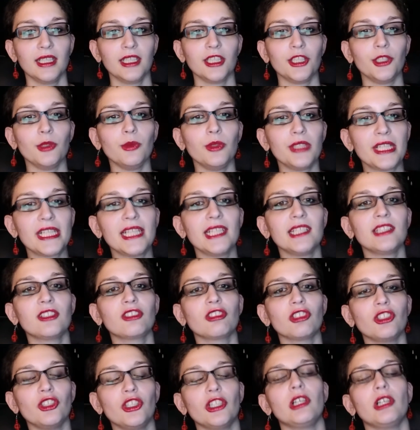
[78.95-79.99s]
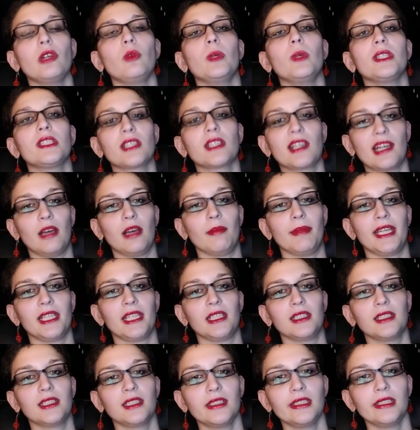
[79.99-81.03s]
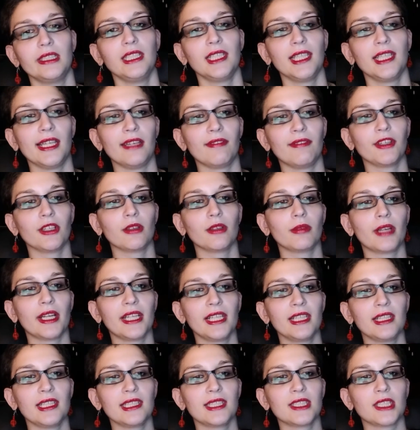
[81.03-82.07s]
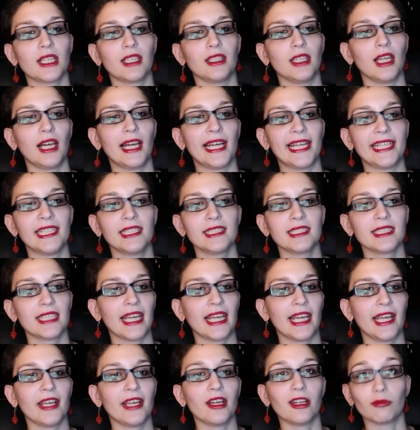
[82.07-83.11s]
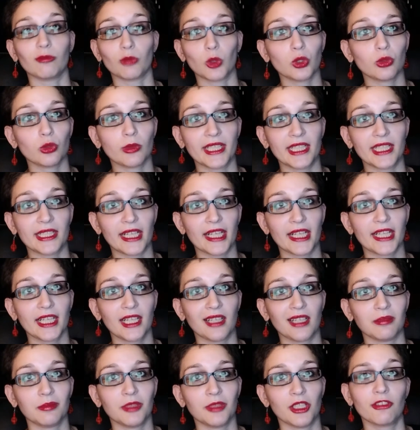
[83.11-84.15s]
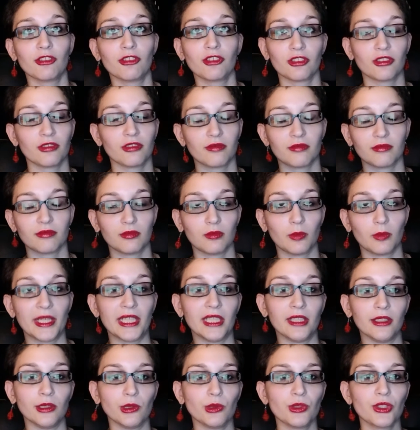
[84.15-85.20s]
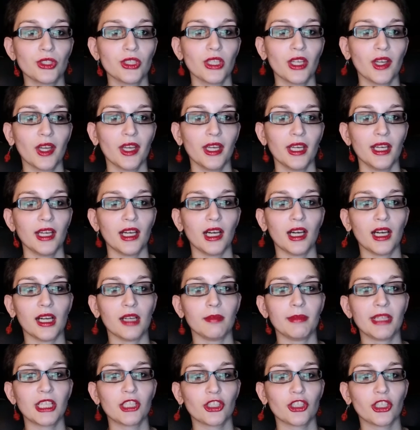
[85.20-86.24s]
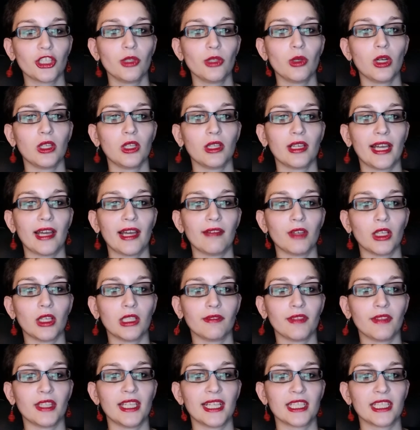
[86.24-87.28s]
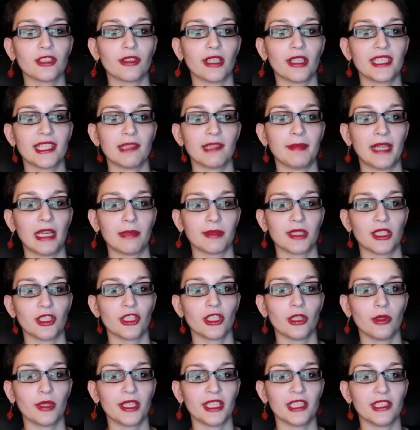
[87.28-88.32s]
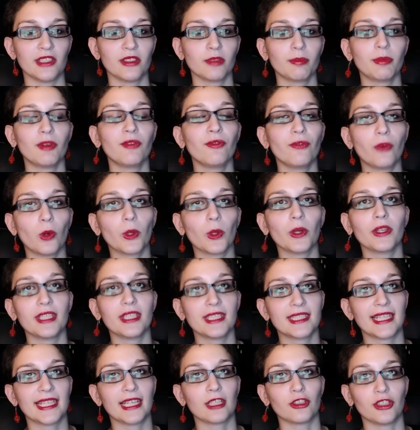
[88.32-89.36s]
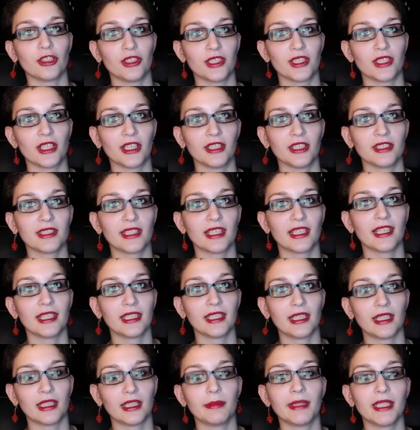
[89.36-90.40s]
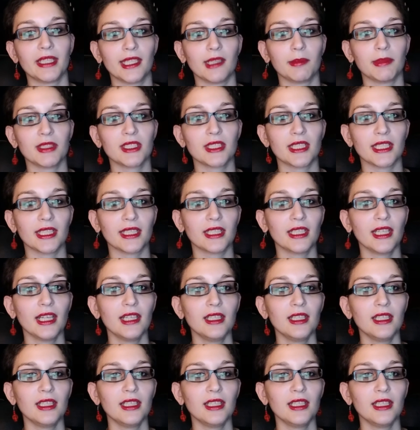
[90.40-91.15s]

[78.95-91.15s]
You need to know what's coming. If you're running this online, say on Roll20.com, which we use, make sure you have all of the necessary maps and tokens before the session starts. I made that mistake.